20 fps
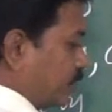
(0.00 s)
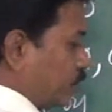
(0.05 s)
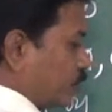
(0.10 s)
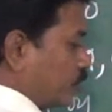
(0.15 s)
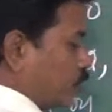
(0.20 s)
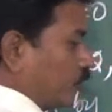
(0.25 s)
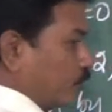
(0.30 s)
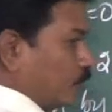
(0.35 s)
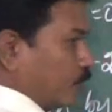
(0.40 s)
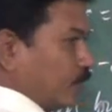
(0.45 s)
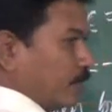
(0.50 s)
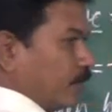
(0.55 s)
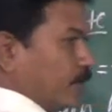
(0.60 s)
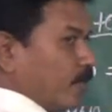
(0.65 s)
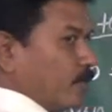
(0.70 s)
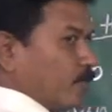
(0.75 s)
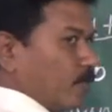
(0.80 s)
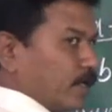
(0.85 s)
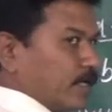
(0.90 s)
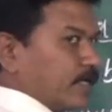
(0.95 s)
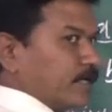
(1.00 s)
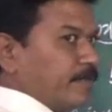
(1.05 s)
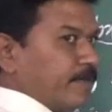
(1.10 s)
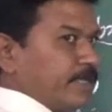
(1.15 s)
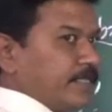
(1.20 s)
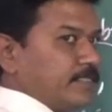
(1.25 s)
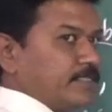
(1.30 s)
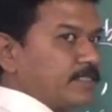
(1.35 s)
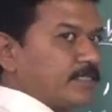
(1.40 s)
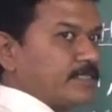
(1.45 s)
to 2, what
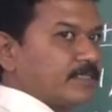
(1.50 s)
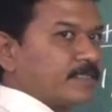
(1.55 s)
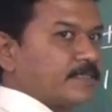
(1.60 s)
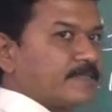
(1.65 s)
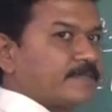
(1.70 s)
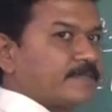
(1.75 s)
remains?